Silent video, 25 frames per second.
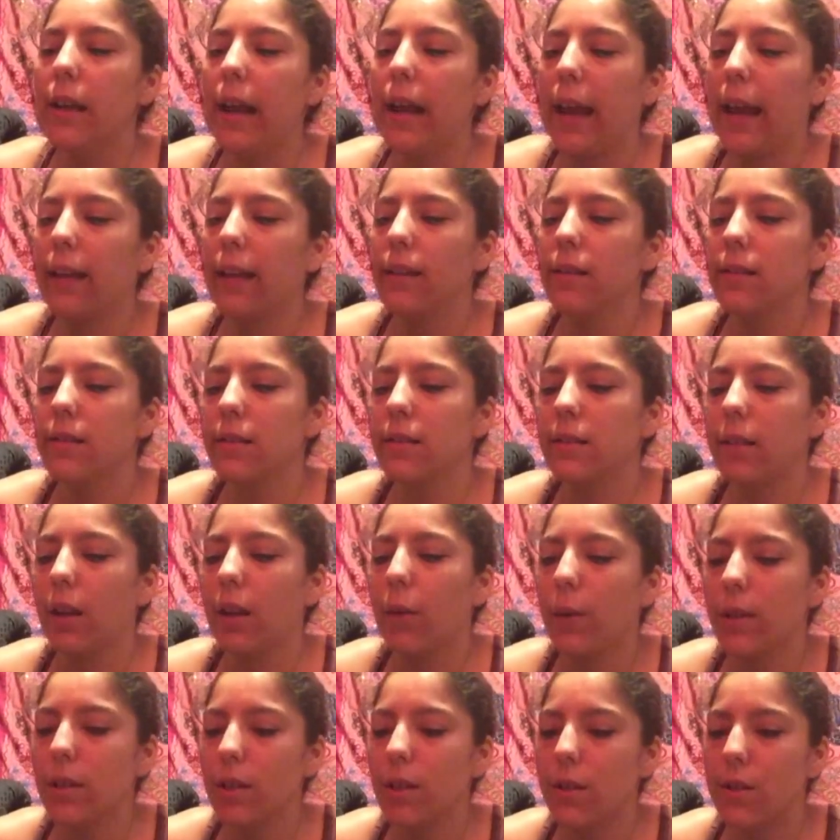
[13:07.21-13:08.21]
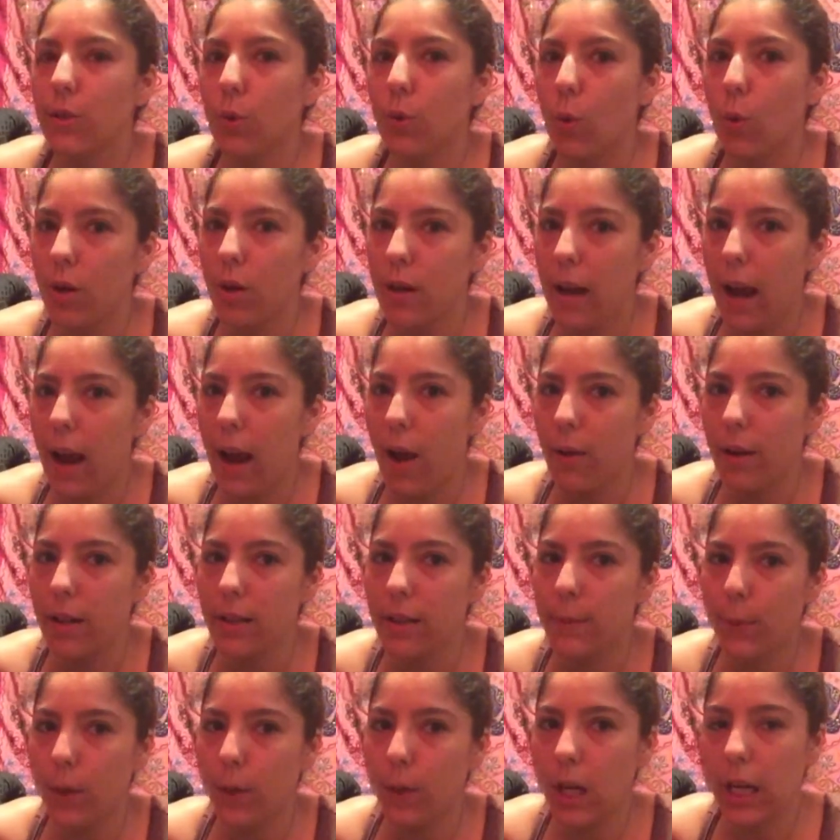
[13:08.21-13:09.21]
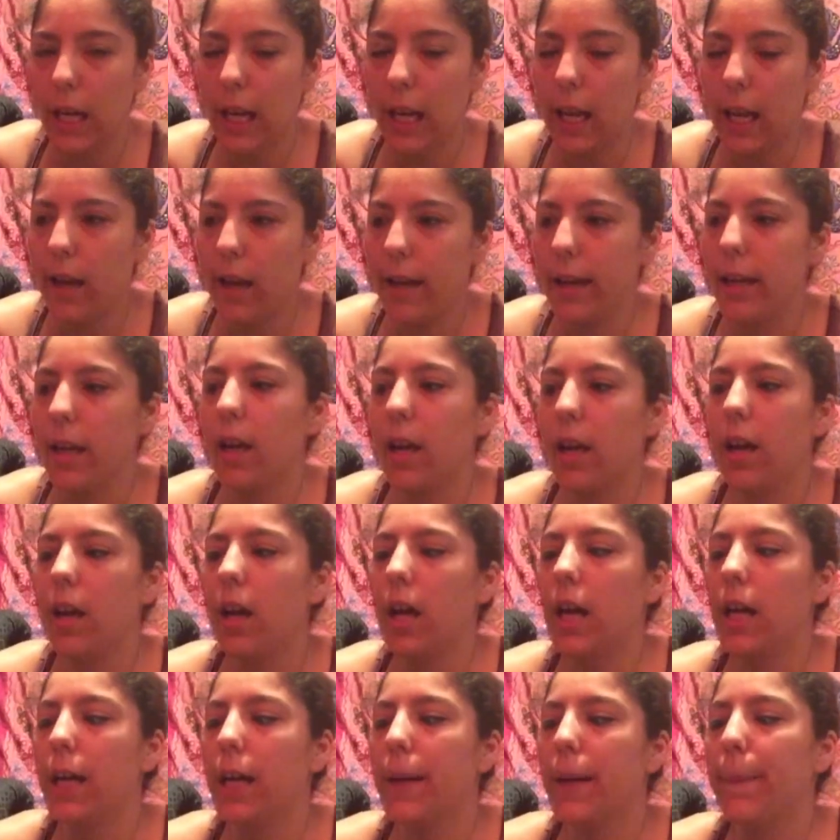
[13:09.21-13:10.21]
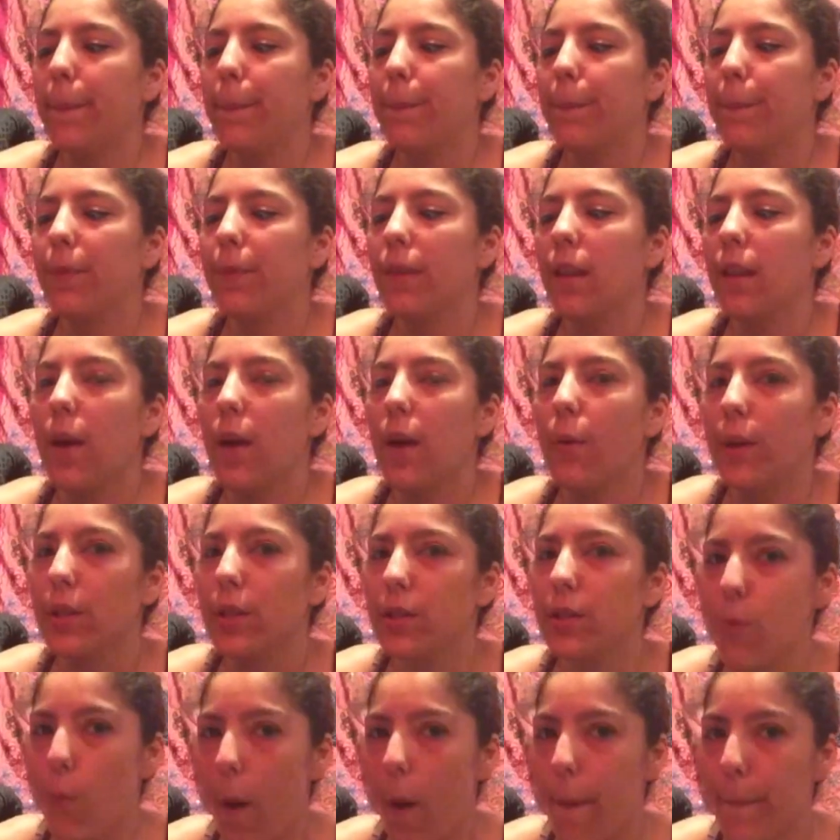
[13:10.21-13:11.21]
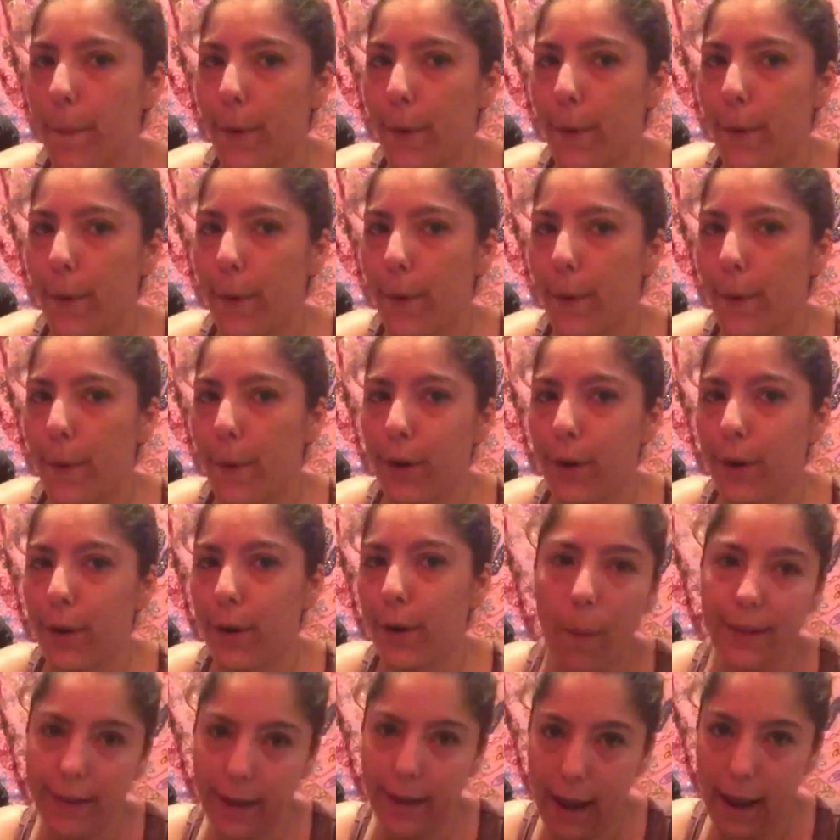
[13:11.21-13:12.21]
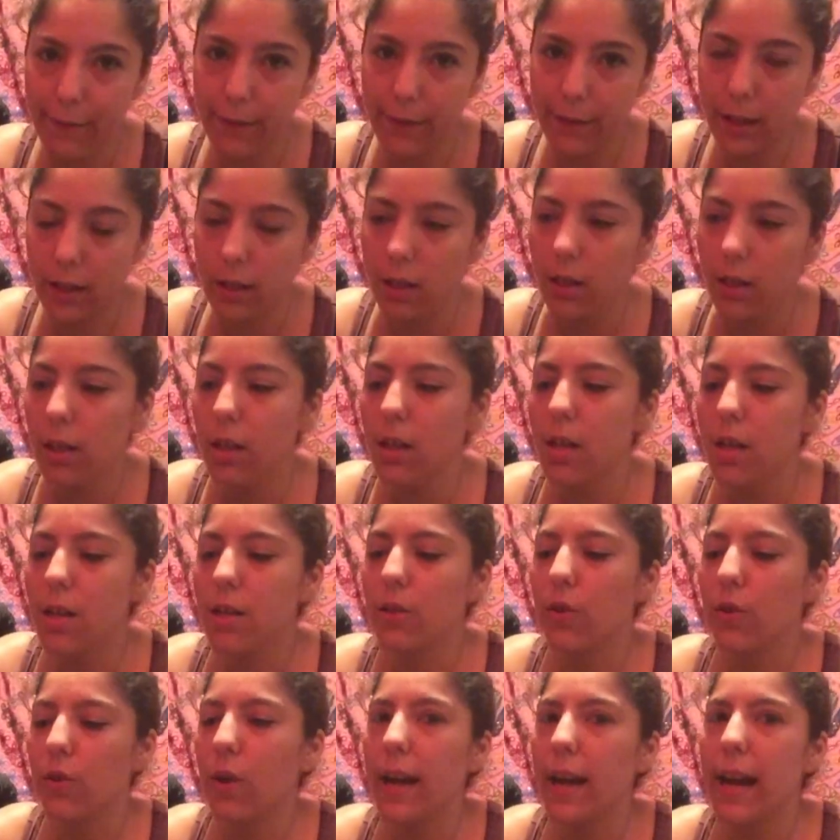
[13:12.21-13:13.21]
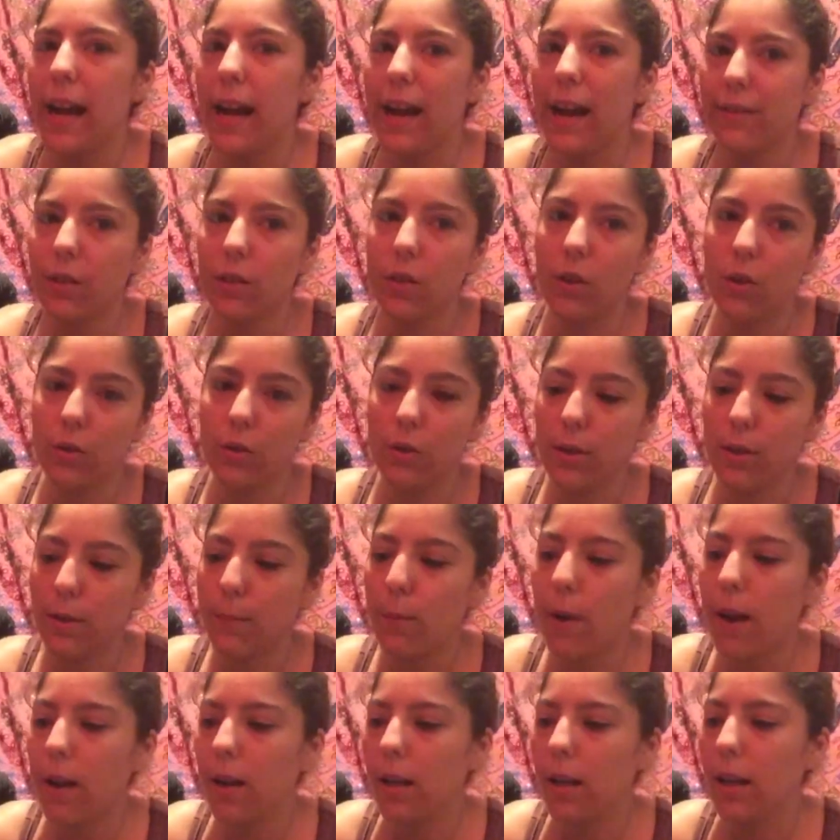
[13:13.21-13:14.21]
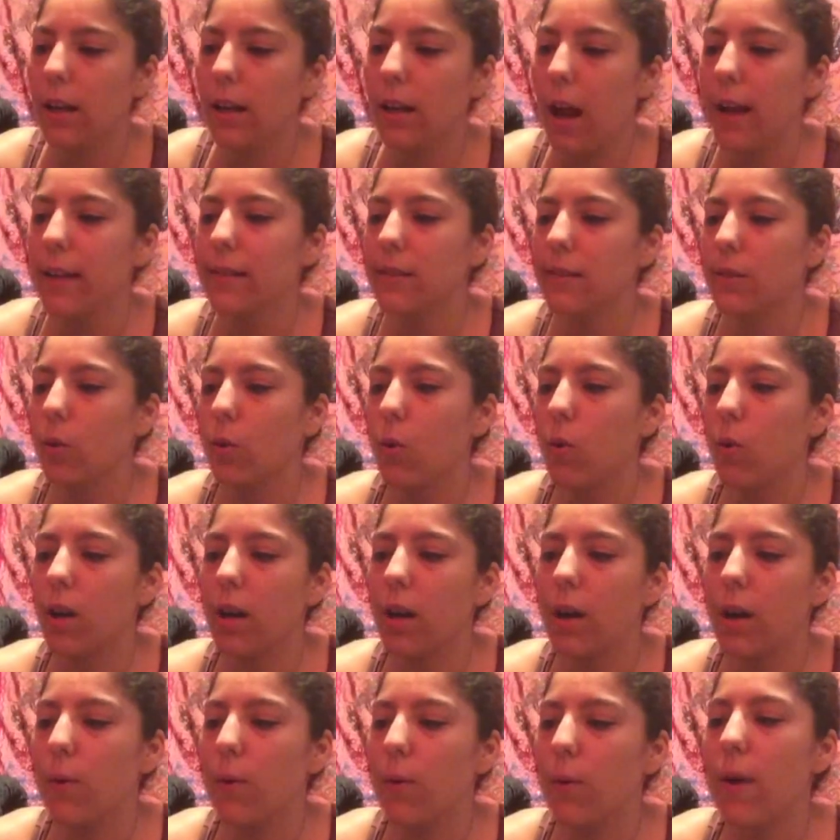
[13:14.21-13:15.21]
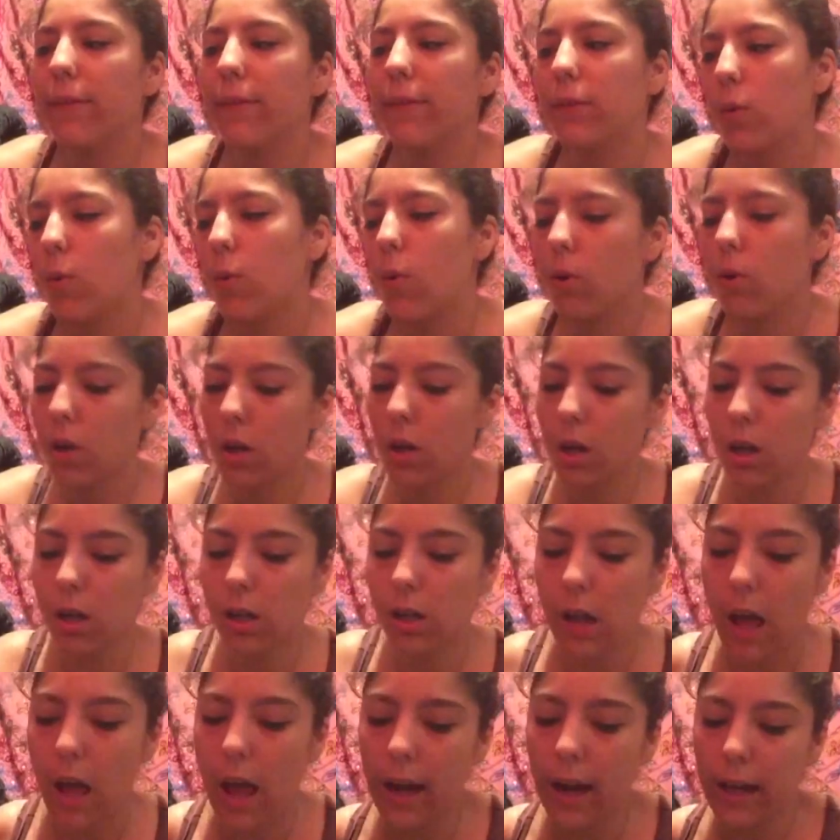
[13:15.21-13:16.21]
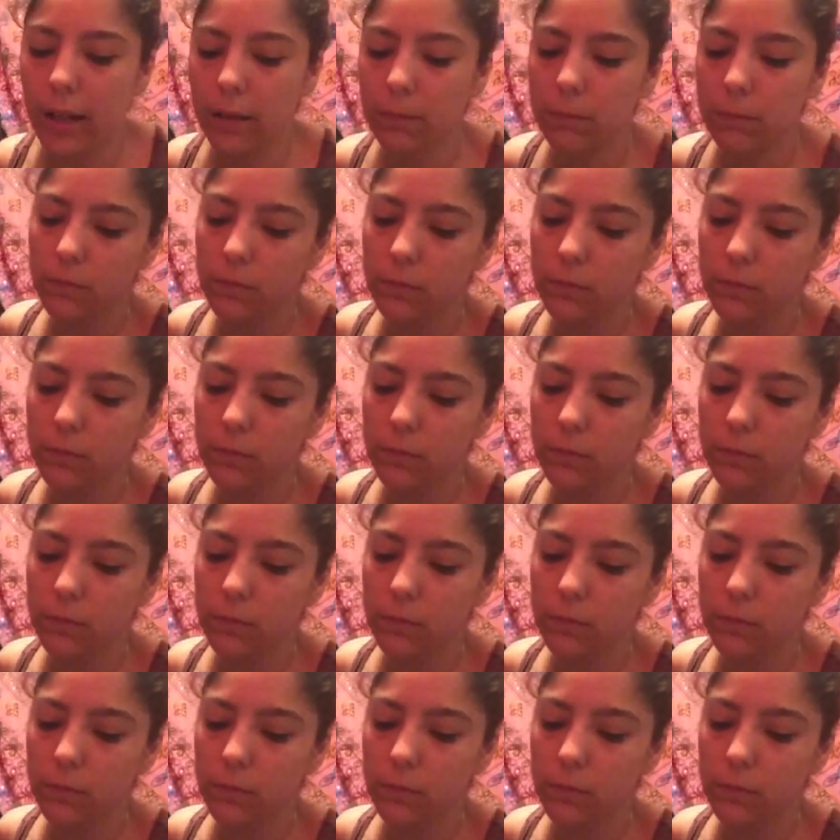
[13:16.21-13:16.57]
And since I went to the store now and it's pretty late, I went to Walmart and Walmart didn't have it. So I have to go to probably an iStore, or I will have to order it online.